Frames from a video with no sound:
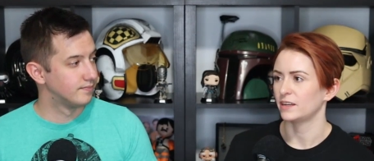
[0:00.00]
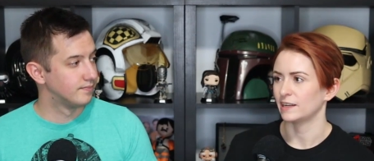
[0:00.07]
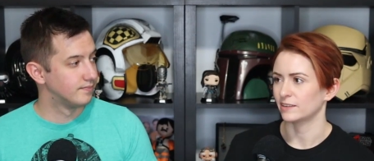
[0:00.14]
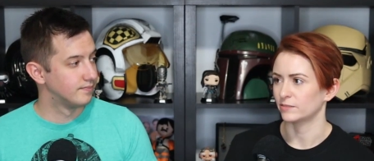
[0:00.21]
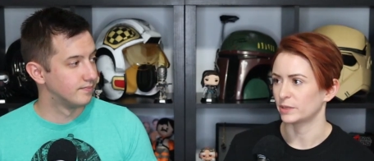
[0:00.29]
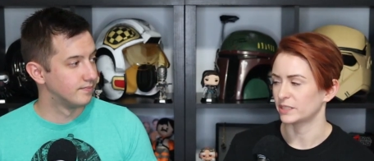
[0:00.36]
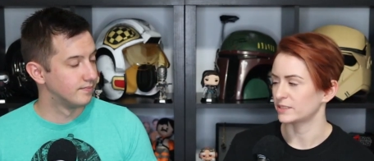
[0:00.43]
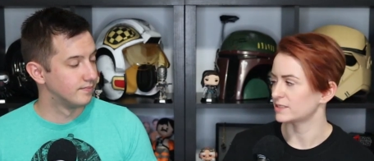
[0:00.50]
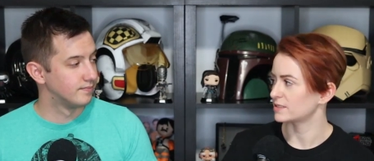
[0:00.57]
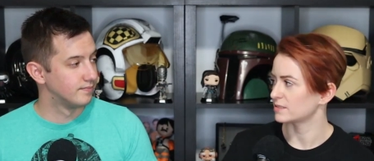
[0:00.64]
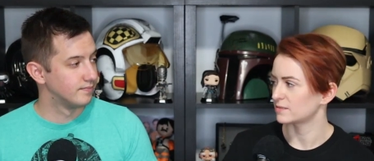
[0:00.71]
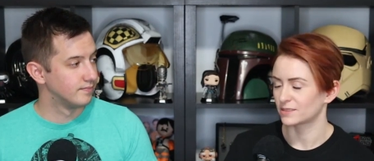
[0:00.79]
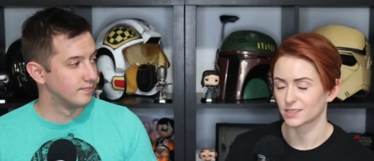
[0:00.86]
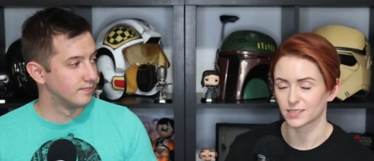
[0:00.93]
Speaker 1: Everybody's
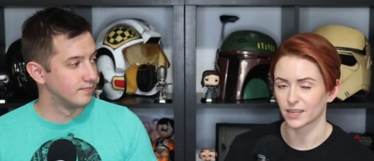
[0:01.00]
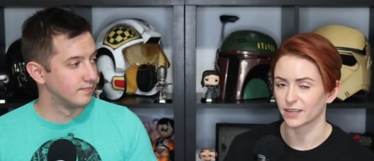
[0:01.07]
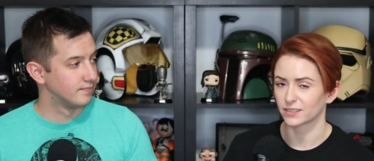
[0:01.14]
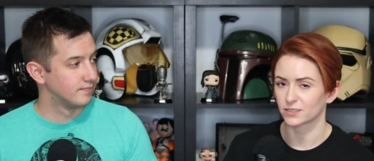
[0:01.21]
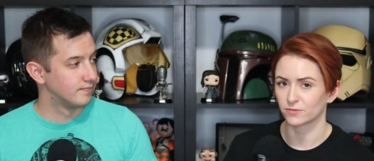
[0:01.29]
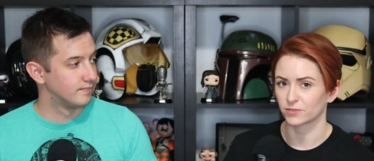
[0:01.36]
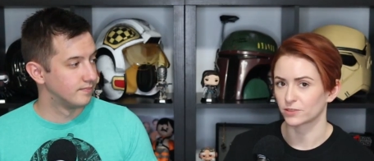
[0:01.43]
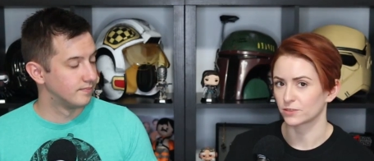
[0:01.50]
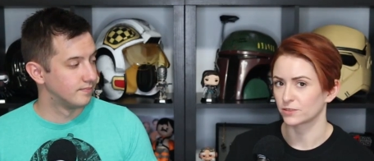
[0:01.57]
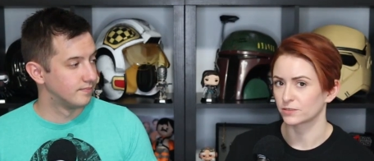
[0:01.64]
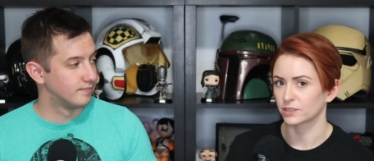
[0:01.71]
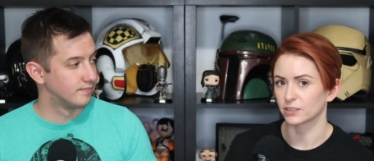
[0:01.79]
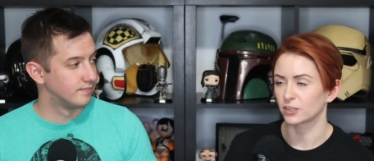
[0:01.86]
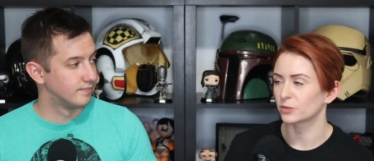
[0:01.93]
psyched
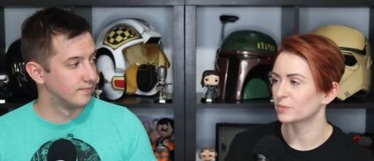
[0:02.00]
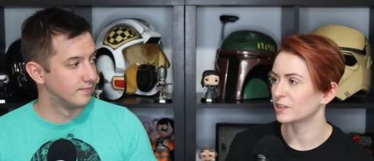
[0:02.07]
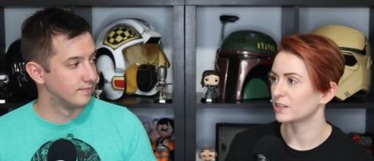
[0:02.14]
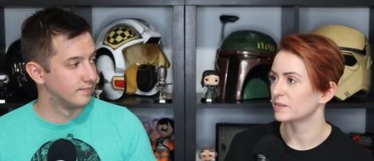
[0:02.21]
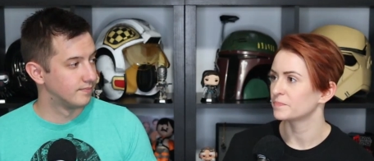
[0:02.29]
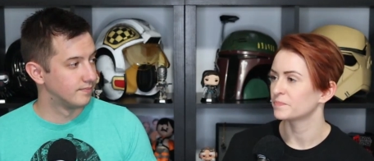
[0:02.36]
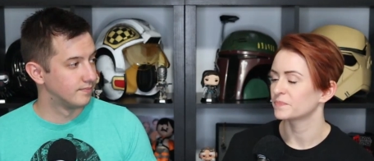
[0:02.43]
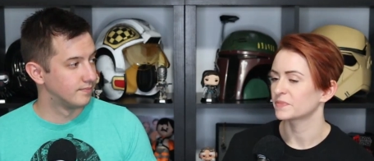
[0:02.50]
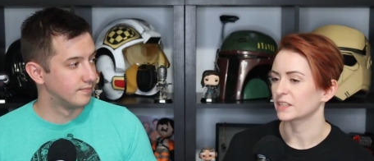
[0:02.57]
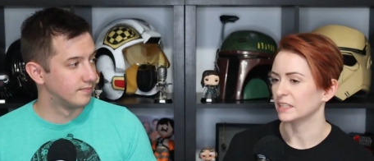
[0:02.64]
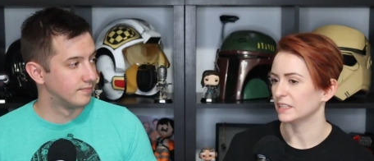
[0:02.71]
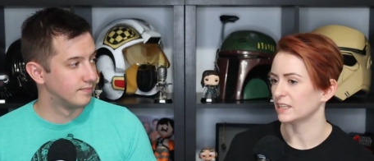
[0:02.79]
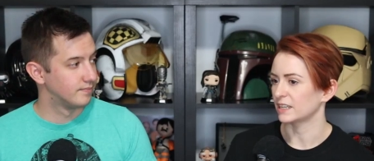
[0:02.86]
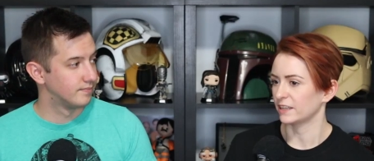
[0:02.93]
for Kenobi,
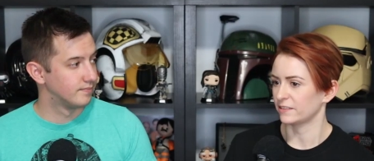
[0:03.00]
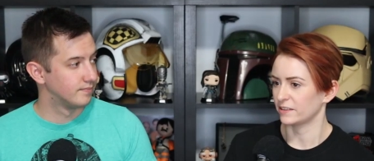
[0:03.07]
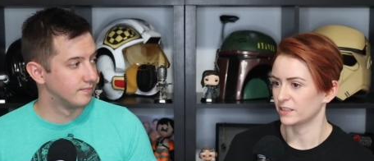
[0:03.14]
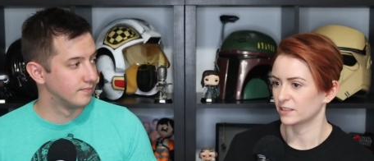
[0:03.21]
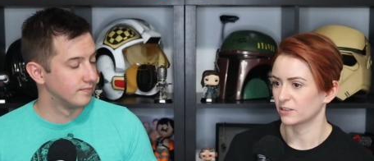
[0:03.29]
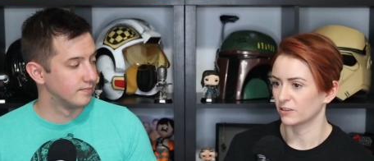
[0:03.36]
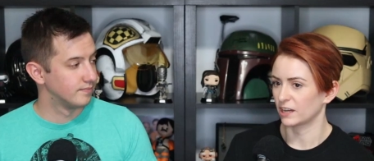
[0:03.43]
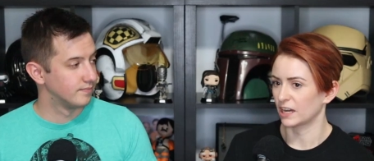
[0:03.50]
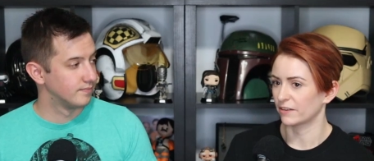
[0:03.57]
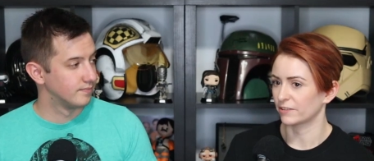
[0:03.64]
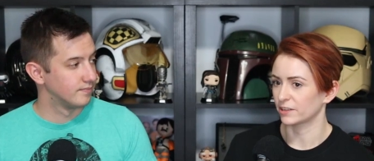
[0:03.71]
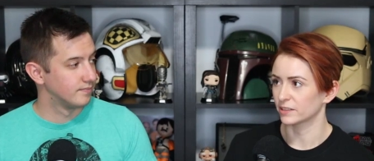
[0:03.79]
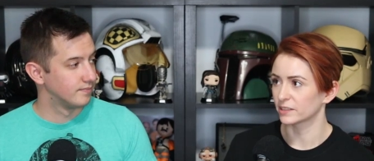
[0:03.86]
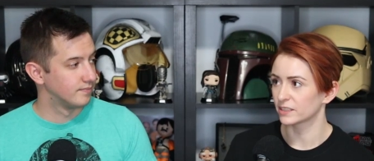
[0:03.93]
and I think they'll have
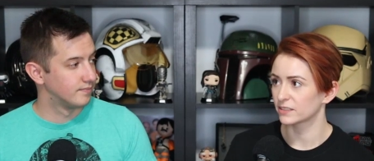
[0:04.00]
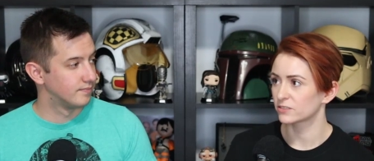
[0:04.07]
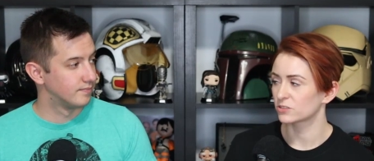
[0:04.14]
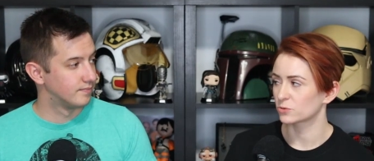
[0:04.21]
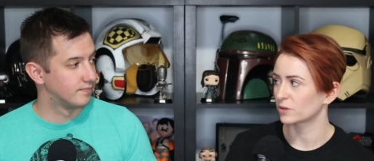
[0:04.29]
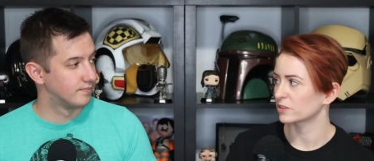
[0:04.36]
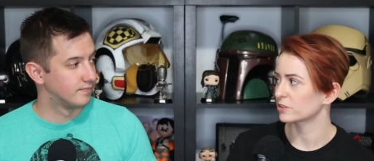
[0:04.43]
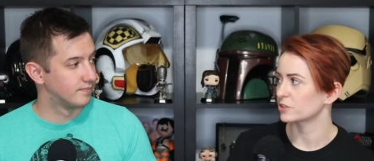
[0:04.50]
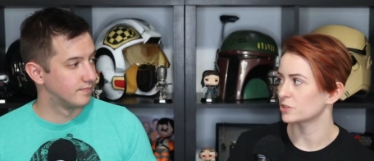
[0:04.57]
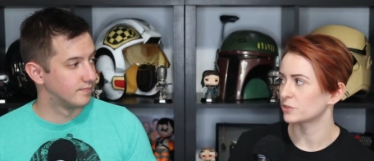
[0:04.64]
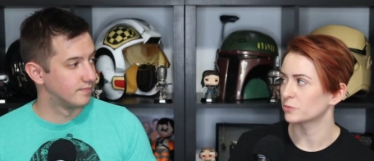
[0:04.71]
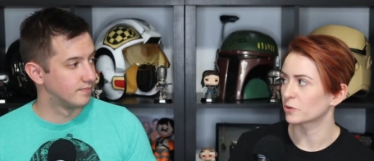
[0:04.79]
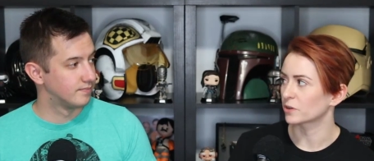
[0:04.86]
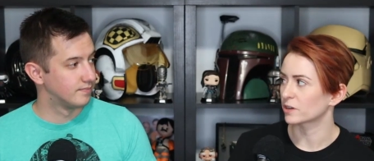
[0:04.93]
at least one or
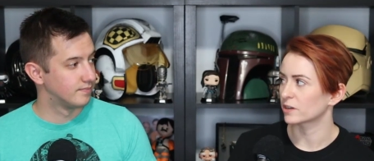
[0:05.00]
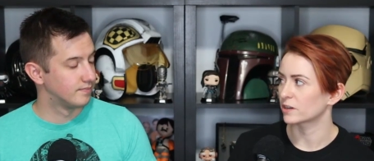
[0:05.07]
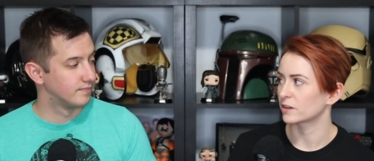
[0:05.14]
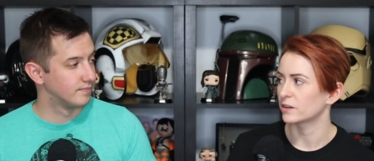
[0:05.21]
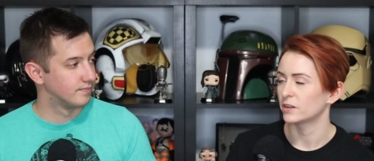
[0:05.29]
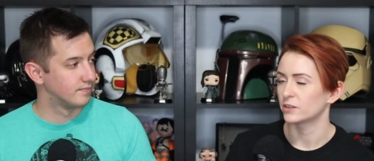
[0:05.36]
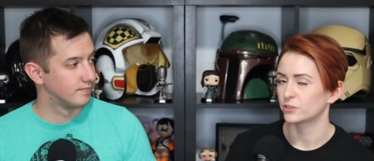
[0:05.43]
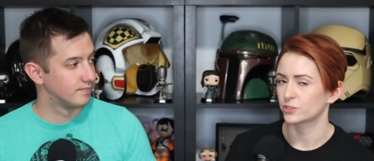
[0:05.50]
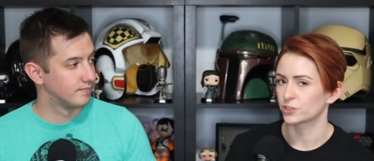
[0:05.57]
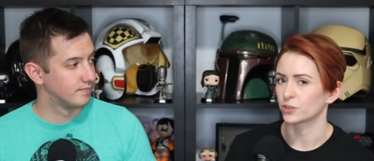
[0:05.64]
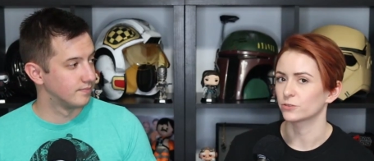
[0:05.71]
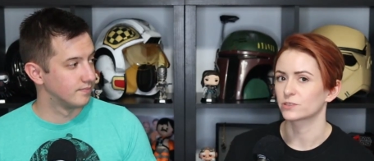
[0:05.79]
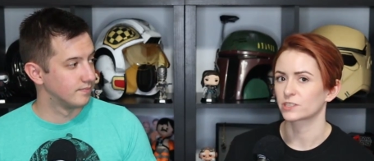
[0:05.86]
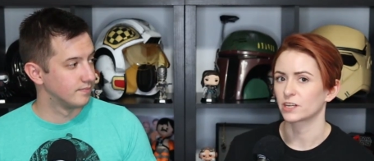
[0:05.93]
two more
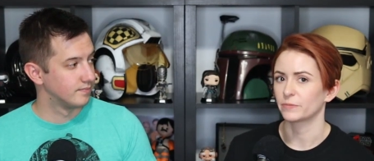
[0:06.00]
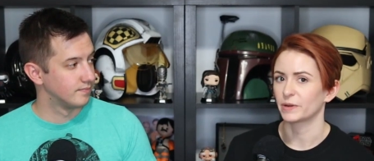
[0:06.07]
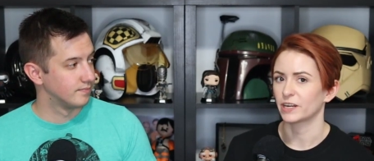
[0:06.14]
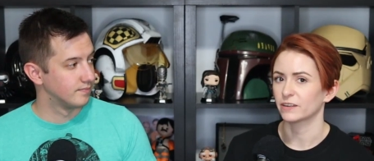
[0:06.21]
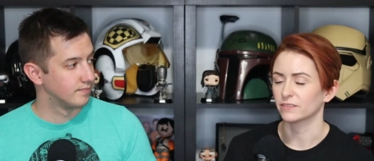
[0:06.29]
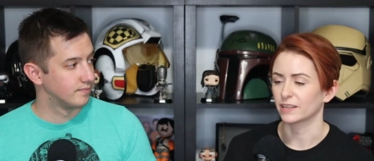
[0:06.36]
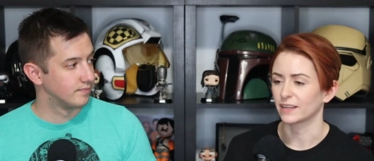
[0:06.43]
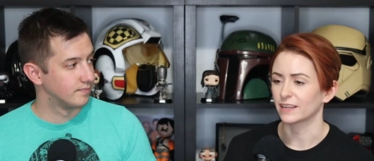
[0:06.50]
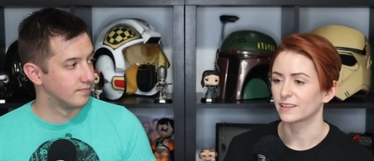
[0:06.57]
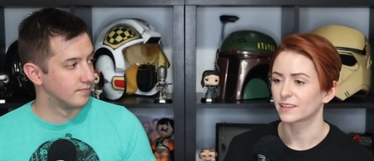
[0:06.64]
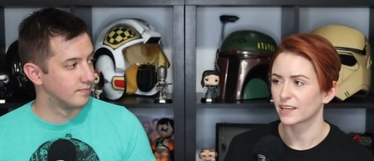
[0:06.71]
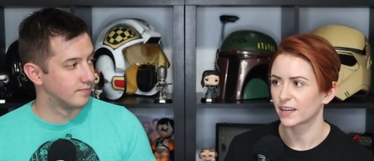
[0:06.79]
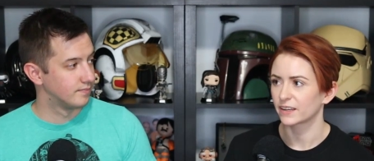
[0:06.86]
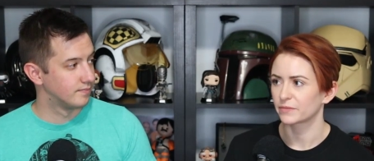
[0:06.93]
shows come out
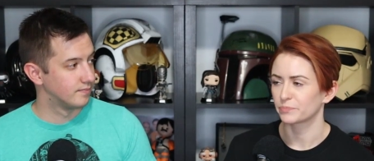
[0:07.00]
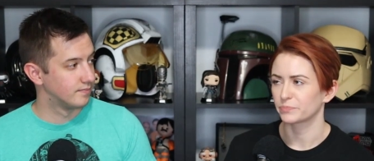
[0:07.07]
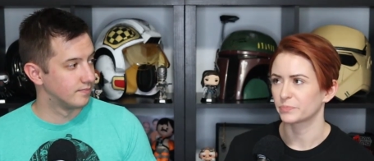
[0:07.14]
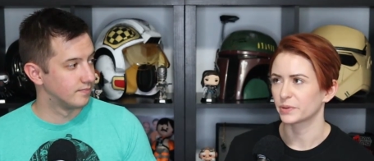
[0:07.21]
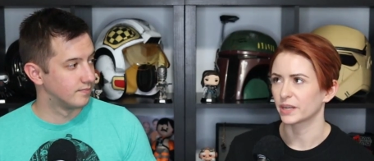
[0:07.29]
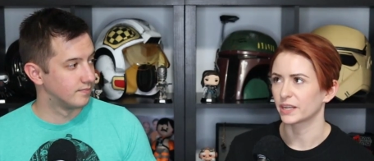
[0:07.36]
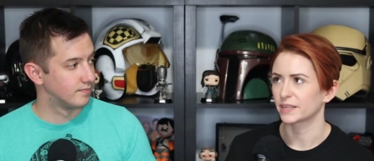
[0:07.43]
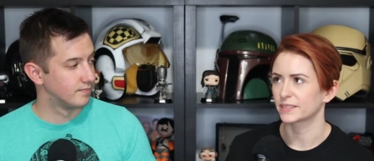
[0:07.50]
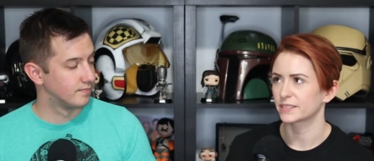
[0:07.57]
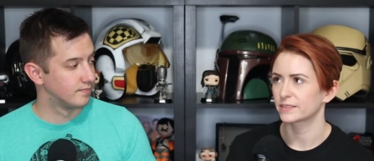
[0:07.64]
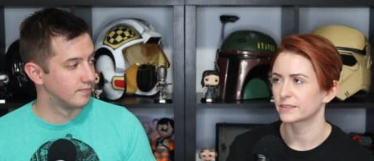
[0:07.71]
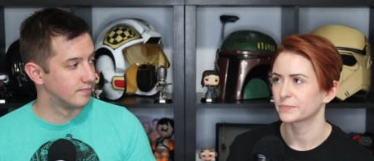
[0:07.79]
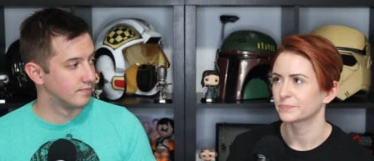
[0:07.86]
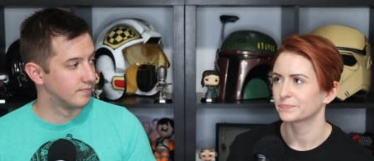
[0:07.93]
like that.
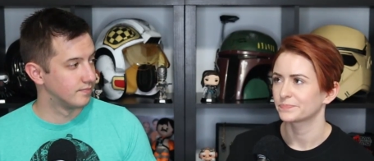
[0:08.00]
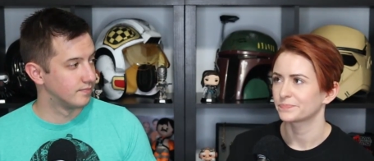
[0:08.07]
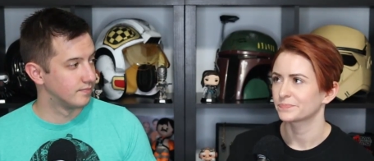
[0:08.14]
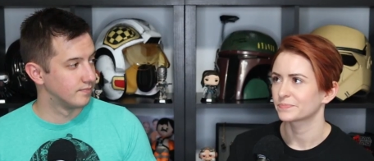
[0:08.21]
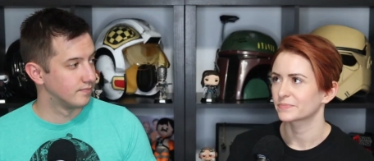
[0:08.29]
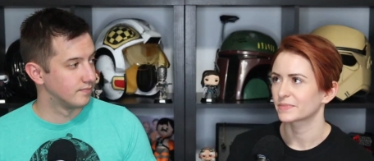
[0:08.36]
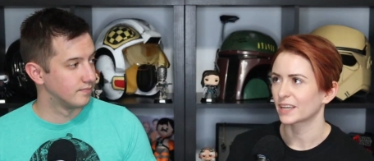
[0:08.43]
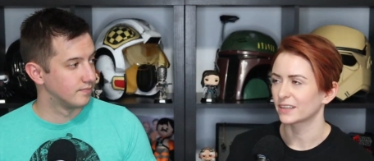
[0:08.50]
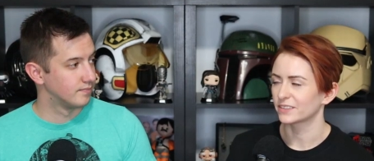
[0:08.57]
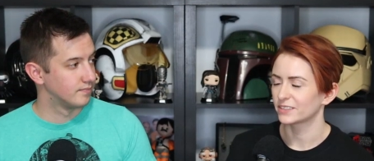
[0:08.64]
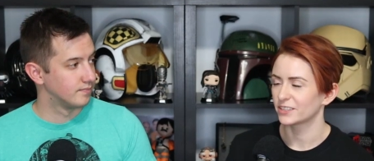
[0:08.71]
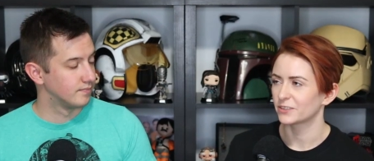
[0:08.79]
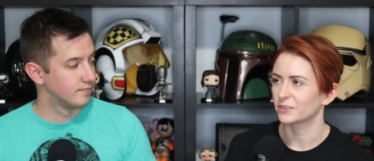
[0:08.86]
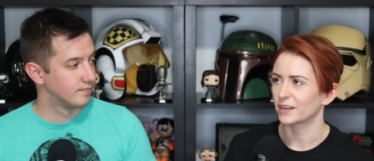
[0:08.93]
But I
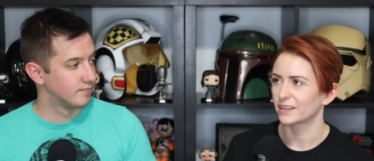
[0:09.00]
don't know.